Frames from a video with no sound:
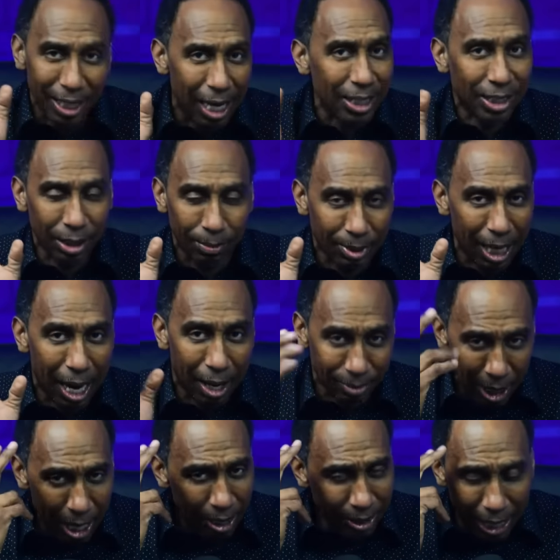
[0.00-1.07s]
does
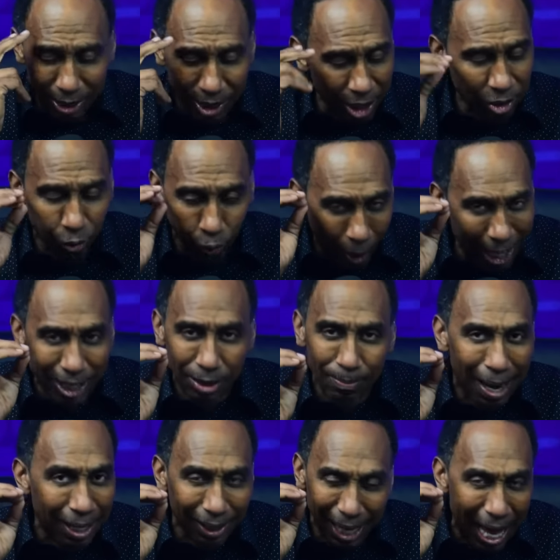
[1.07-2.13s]
sometimes that just rakes
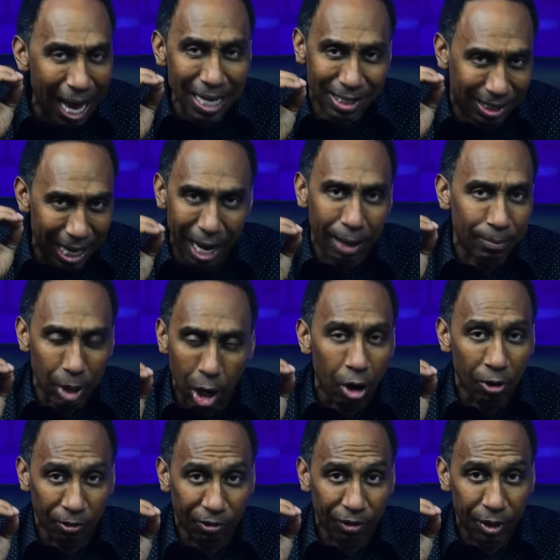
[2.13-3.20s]
my last damn
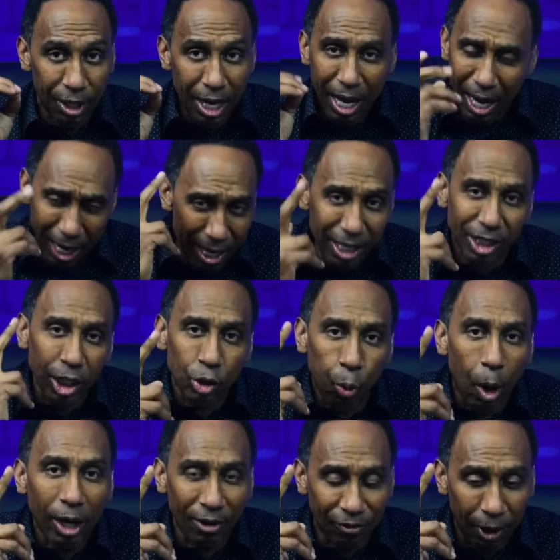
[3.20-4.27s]
nerve. And this is
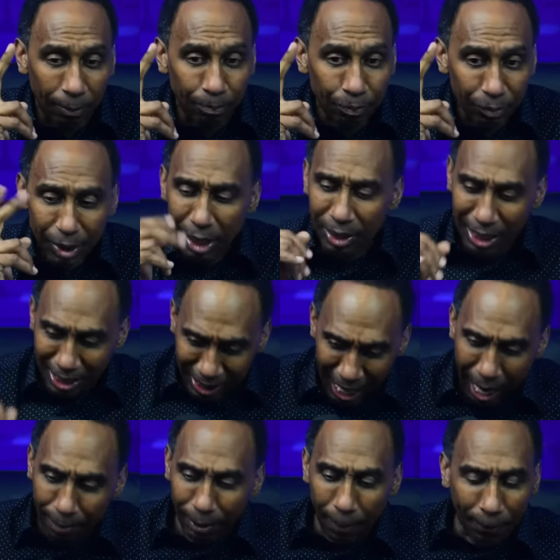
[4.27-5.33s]
one of them. The
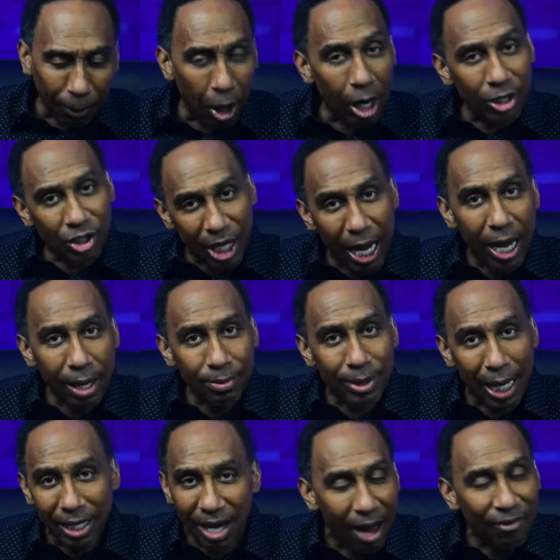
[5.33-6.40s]
same LeBron James
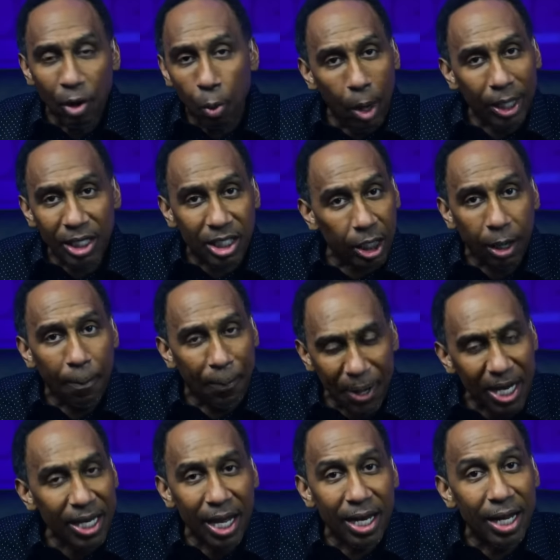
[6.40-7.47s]
that never wanted to
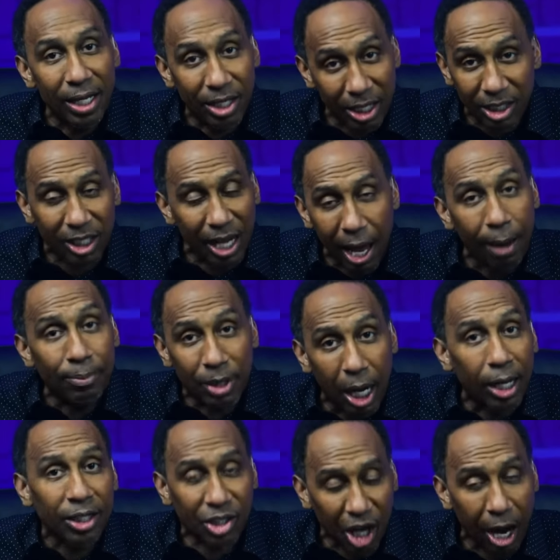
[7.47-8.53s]
compete in a slam
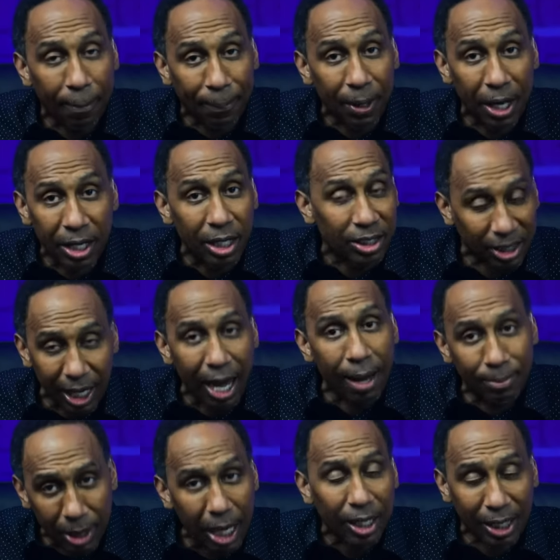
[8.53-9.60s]
dunk champion in the
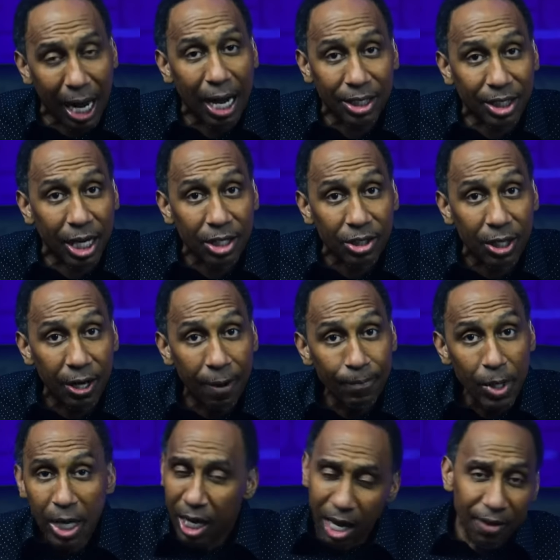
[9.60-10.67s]
slam dunk contest,
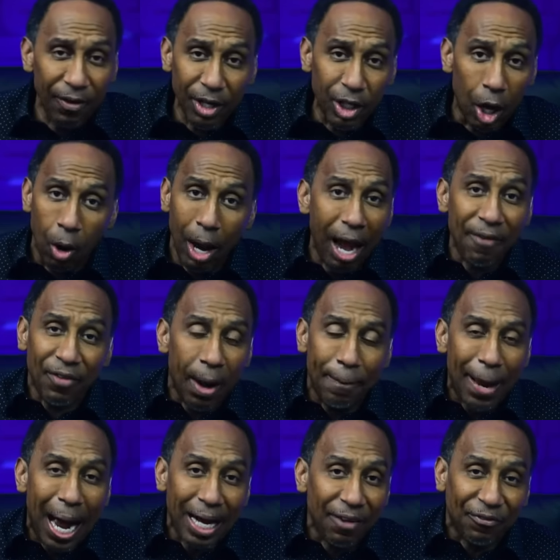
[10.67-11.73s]
even though
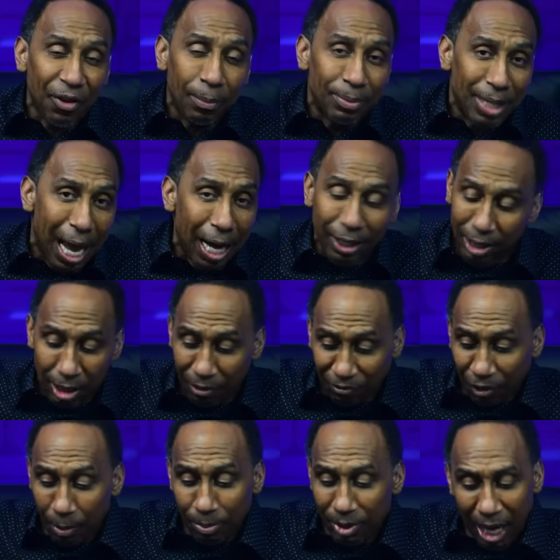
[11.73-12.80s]
everybody
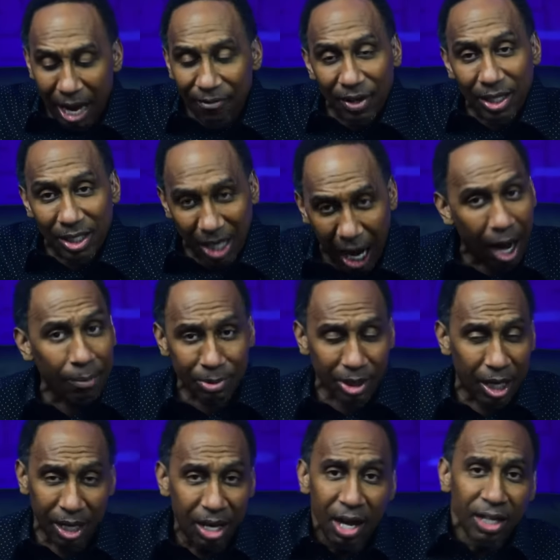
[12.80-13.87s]
from David
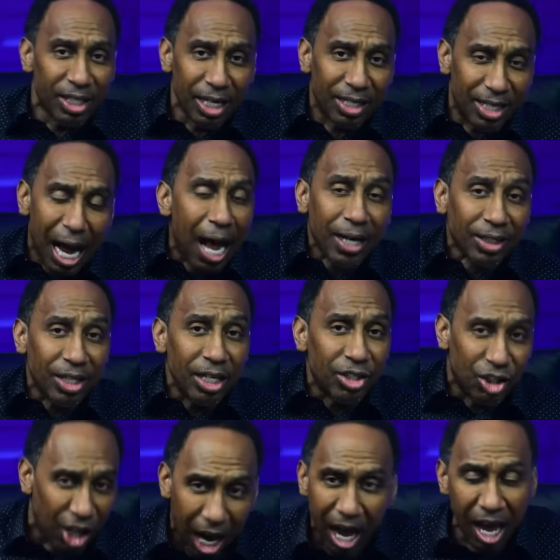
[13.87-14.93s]
Thompson to Dr.
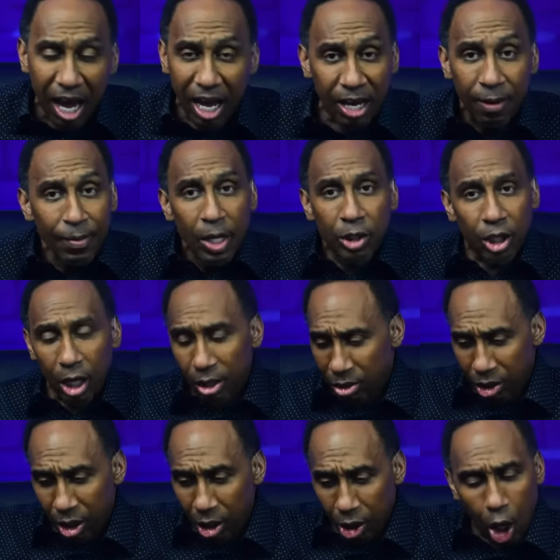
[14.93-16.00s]
J
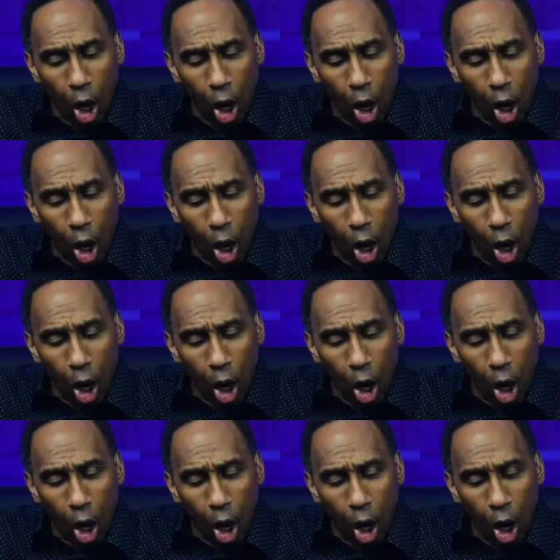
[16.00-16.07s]
to